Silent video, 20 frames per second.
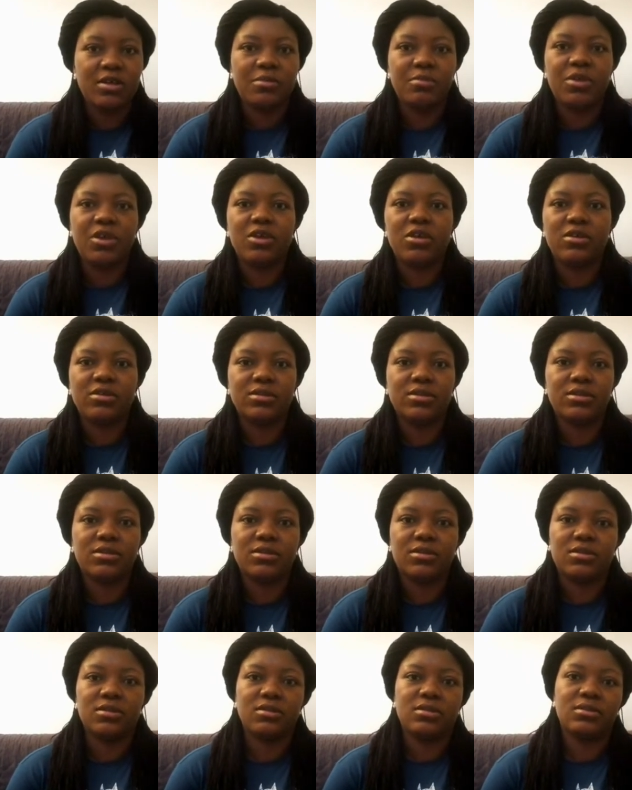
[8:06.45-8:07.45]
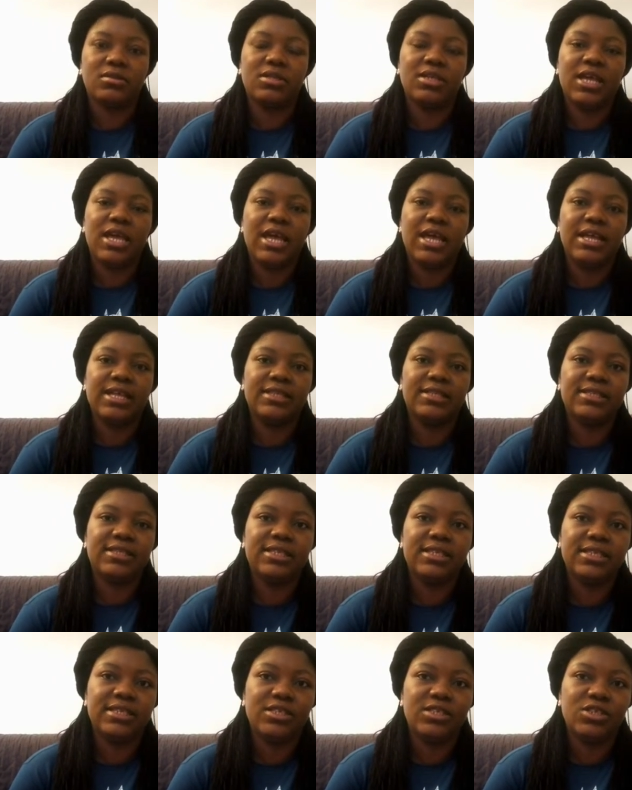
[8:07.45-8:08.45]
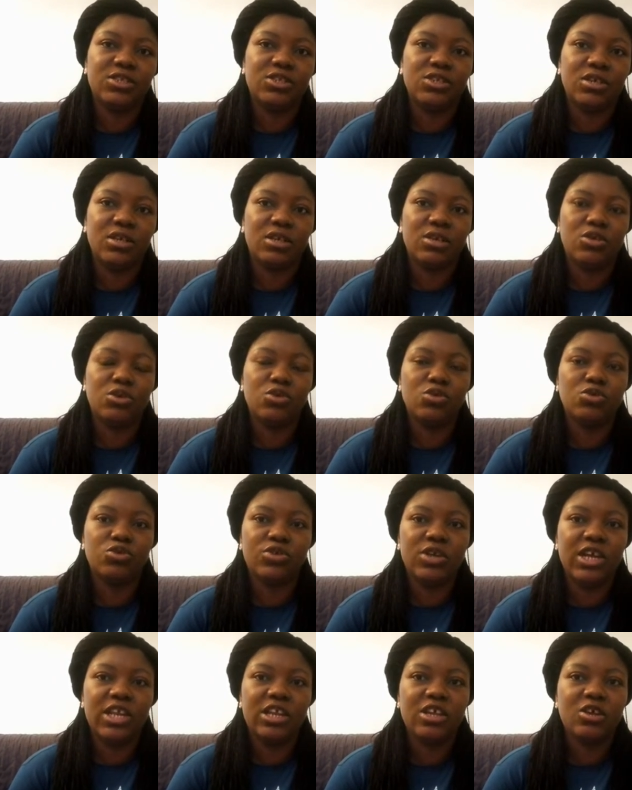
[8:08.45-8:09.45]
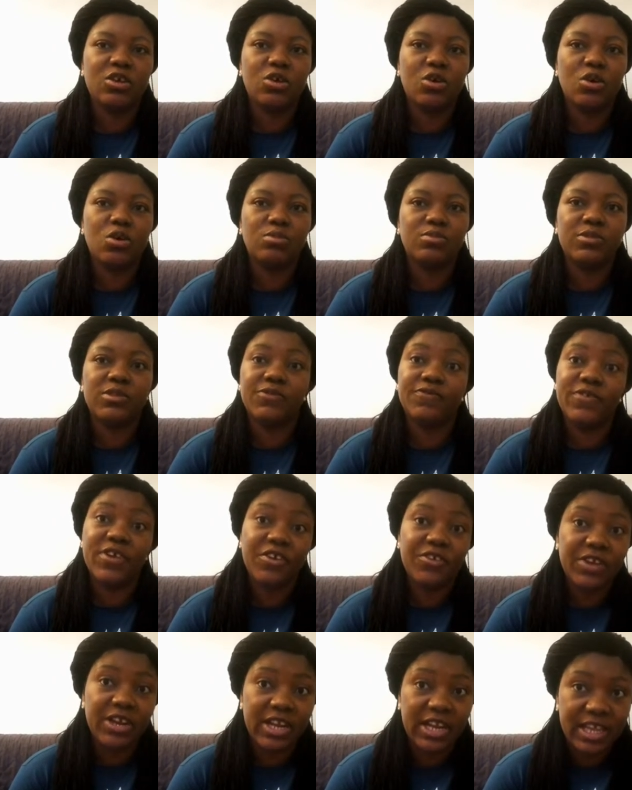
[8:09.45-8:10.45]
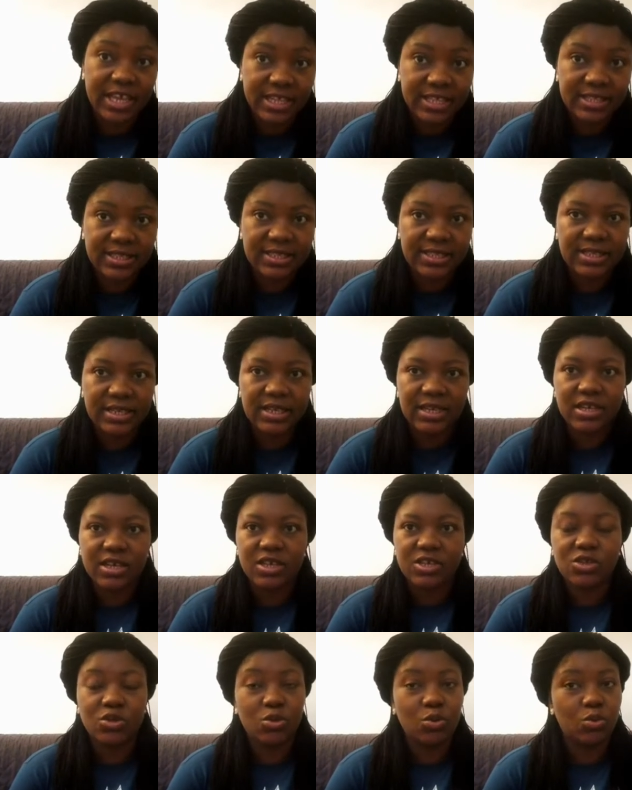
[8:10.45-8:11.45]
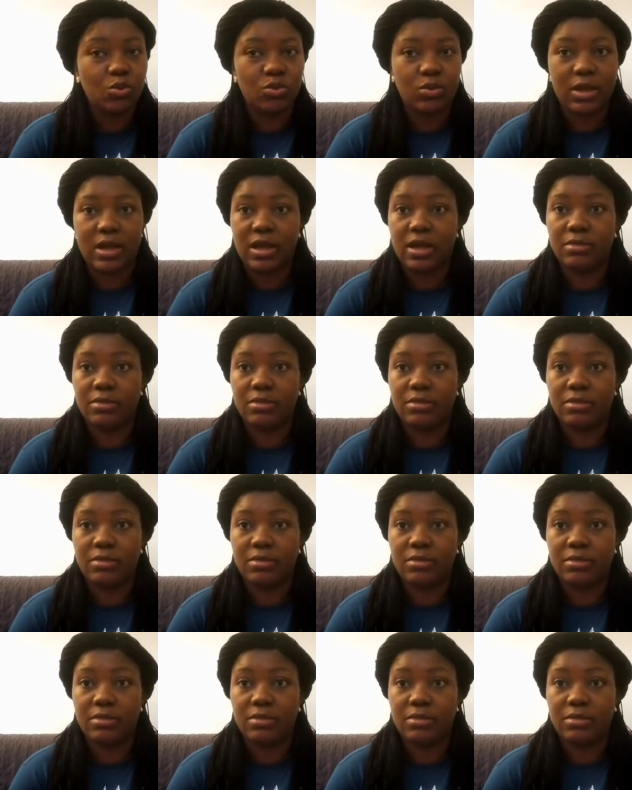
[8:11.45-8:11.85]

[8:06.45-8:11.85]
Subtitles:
because their things usually comes very late. So